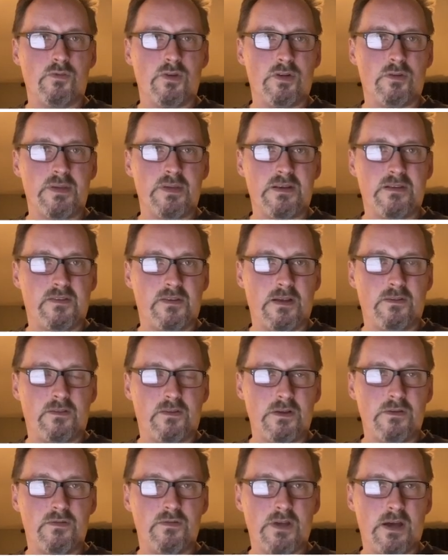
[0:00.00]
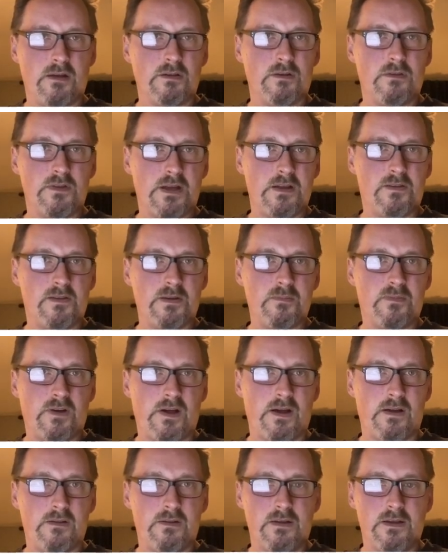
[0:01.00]
will be sent to you. Download that zip
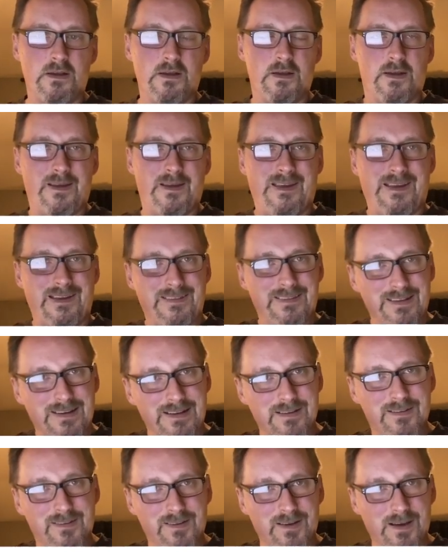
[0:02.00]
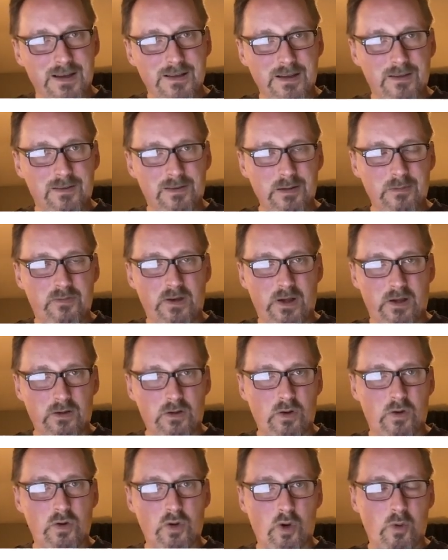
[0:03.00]
file. And inside that zip file,
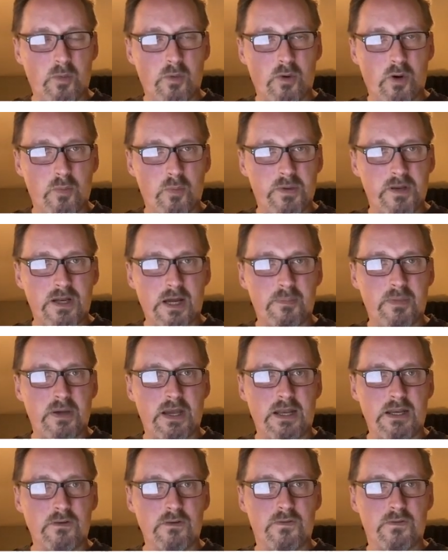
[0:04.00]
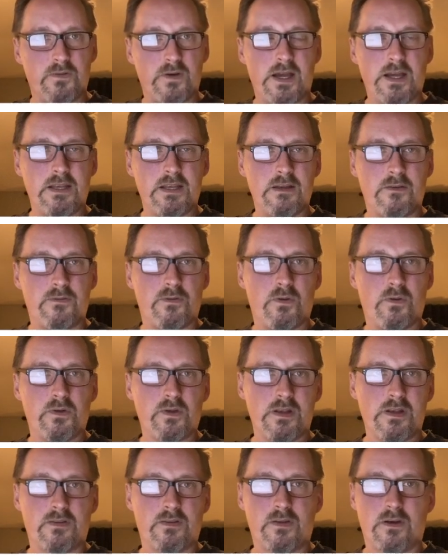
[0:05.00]
go and open it up, and you'll find a
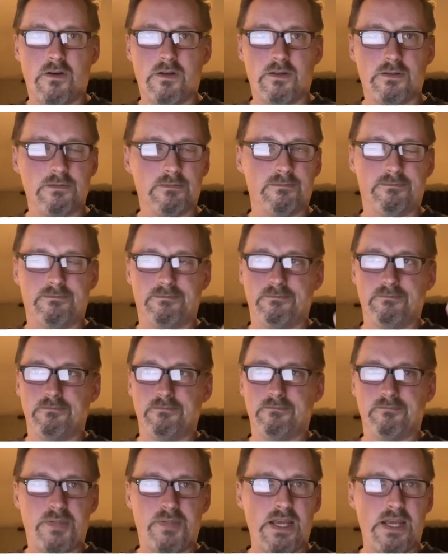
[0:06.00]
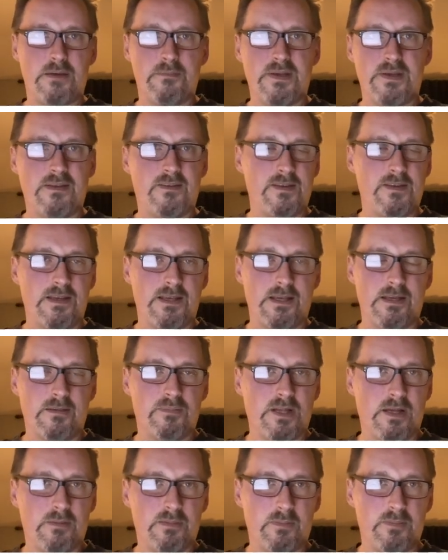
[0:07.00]
folder that's called
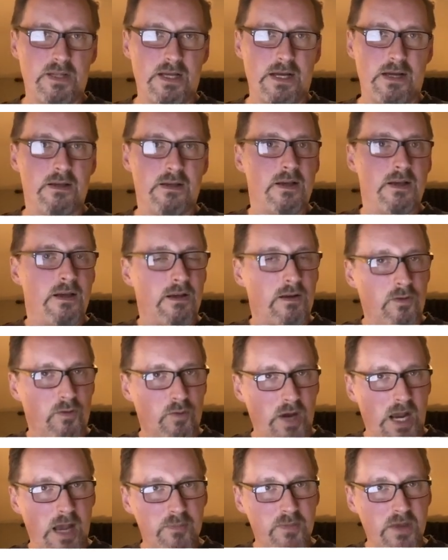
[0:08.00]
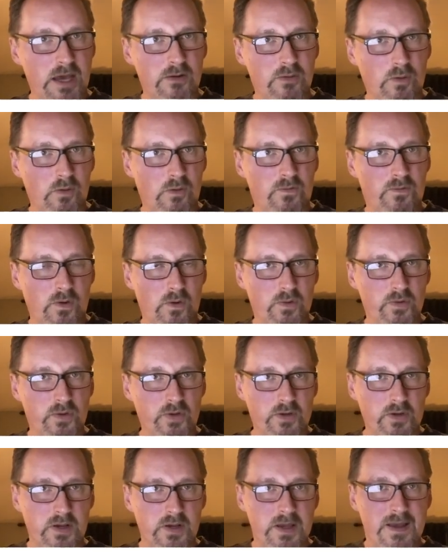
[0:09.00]
PMBC, blah, blah, blah. Grab that whole
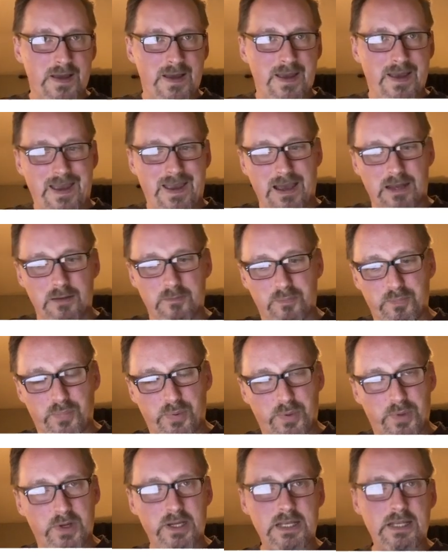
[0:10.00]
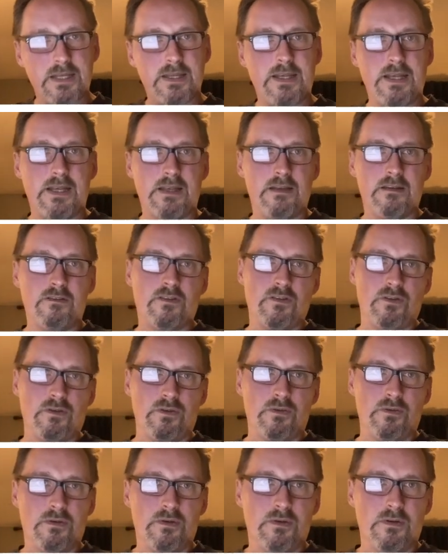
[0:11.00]
folder and put it
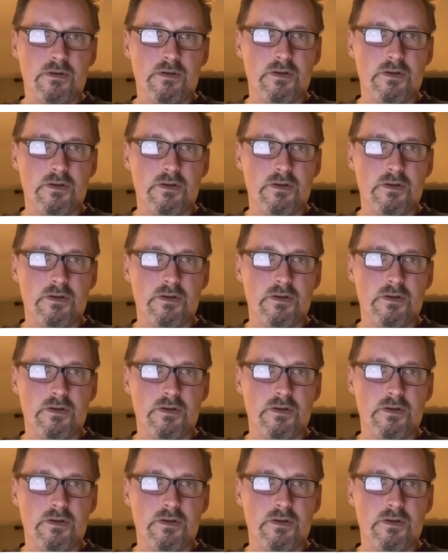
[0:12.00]
into